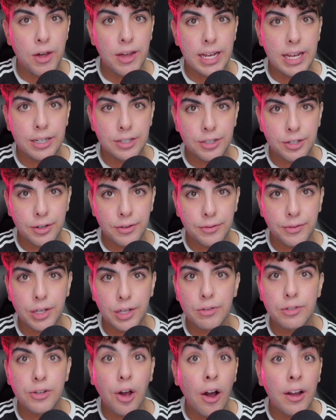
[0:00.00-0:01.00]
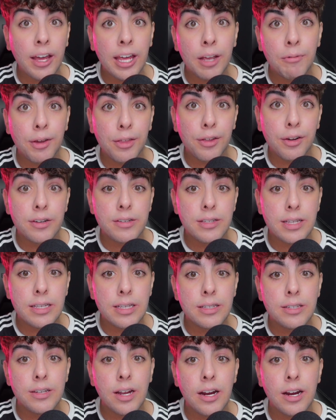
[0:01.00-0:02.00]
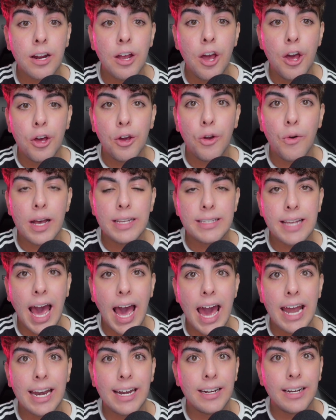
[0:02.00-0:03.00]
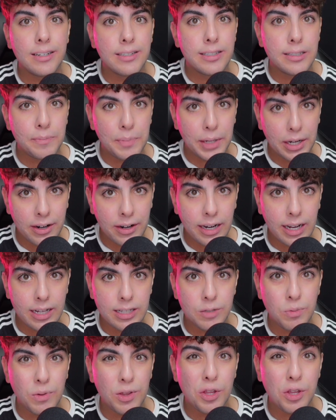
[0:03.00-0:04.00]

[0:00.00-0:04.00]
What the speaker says: interview talking with her sister who has had an experience with the